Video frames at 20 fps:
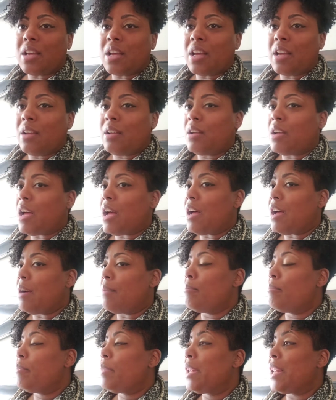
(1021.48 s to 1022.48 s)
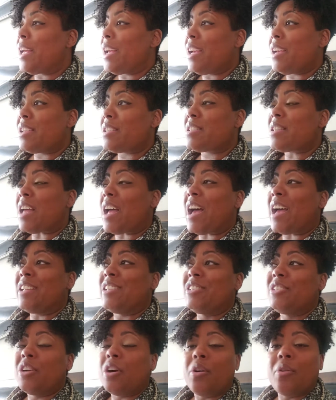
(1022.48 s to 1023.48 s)
I'm blessed. I
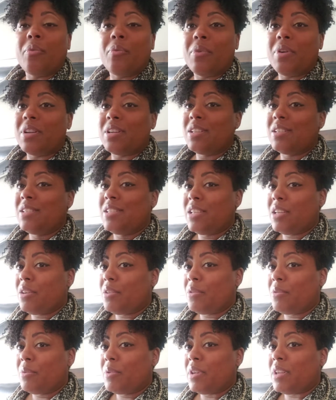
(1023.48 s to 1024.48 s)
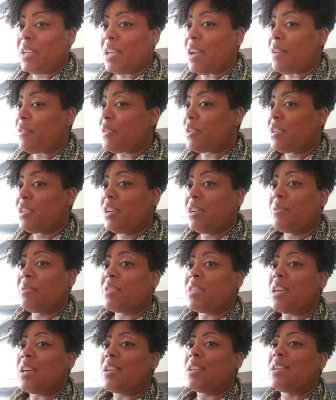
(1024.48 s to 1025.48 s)
don't want to ever deal
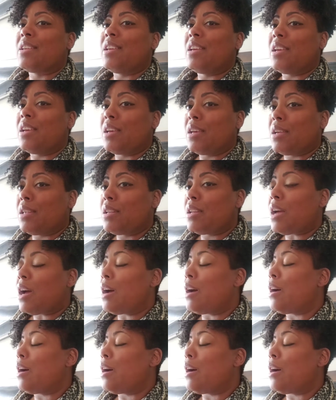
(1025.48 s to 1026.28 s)
with that again.